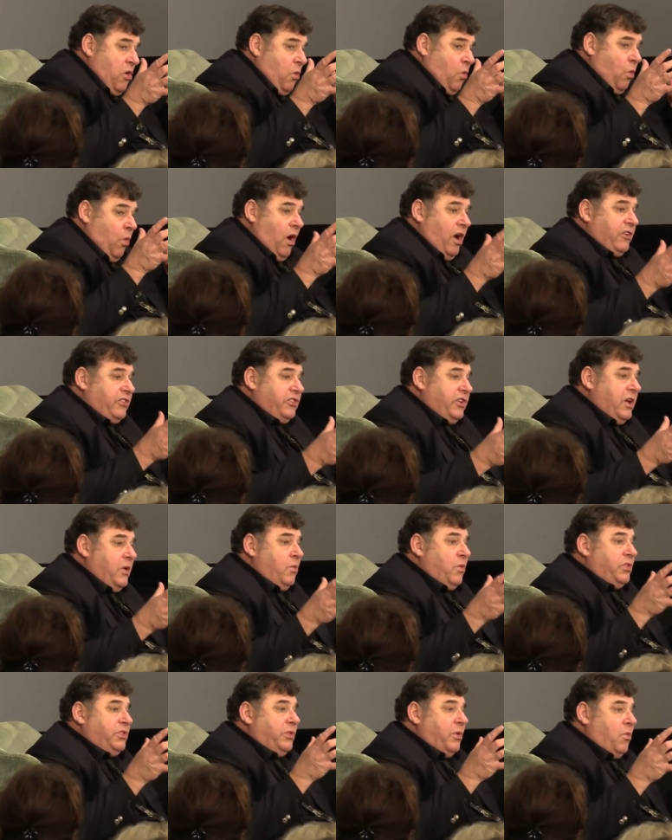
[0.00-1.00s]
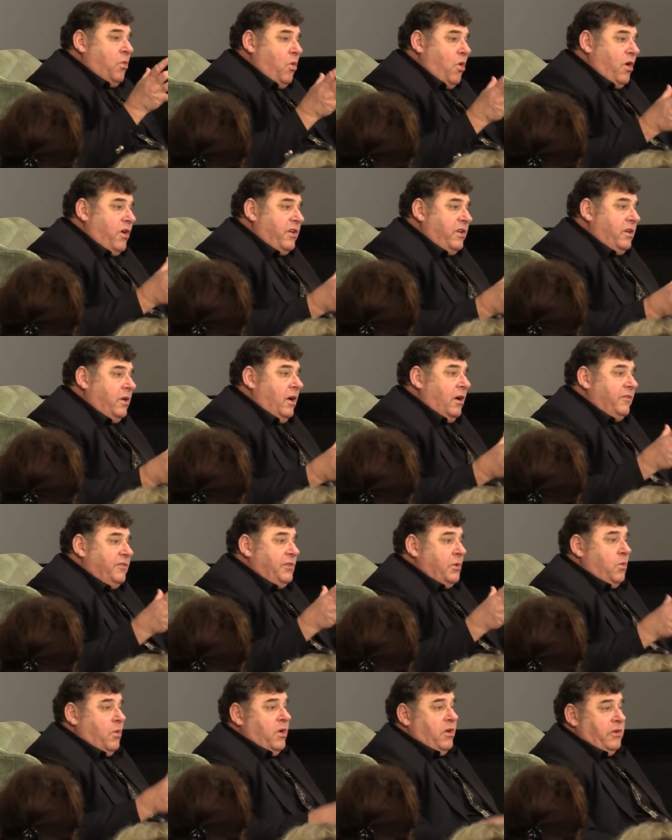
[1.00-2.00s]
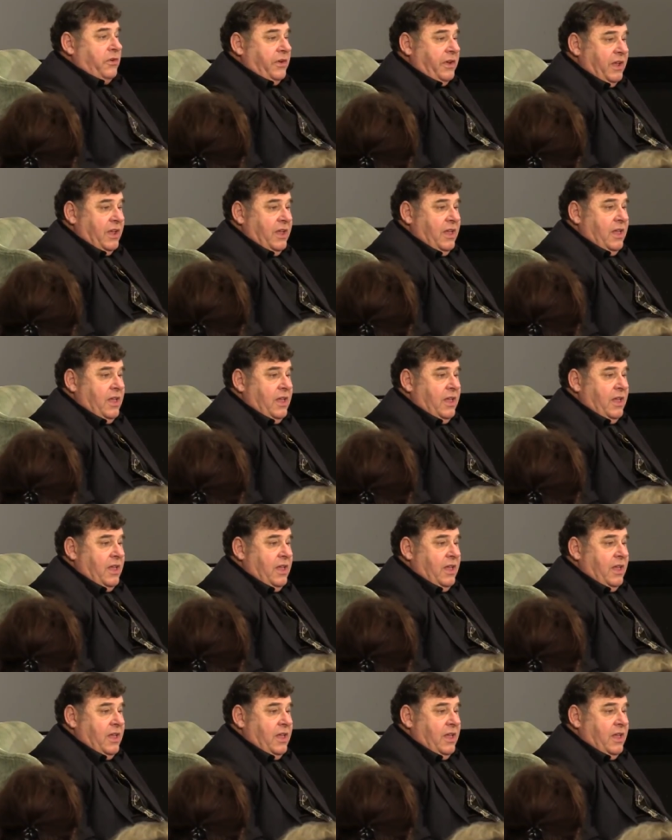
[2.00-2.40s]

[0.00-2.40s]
washing with the water of the word.